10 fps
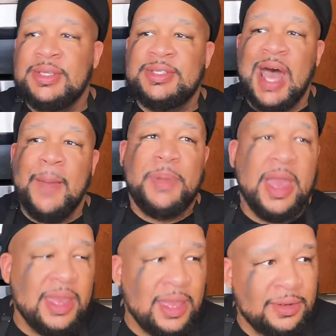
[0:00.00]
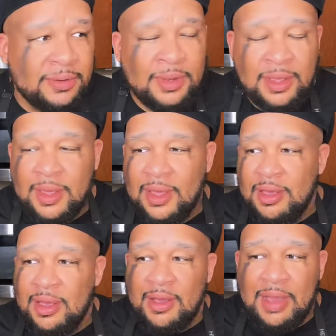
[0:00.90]
Stop paying
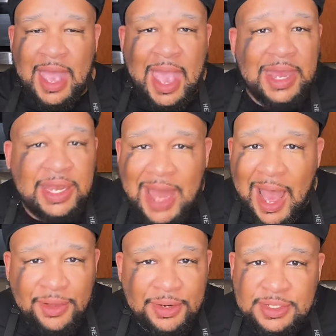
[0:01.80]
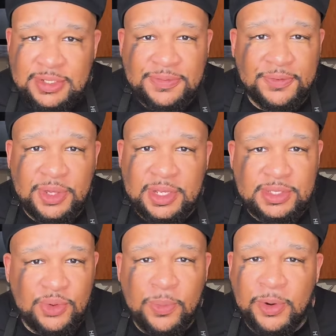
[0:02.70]
$80 for
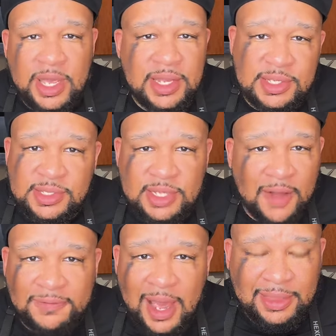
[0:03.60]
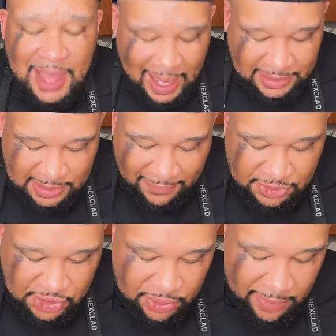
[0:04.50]
these Uber Eats and stuff like that,
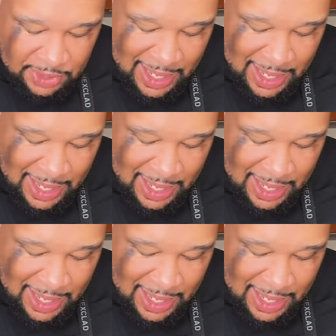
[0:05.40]
stuff showing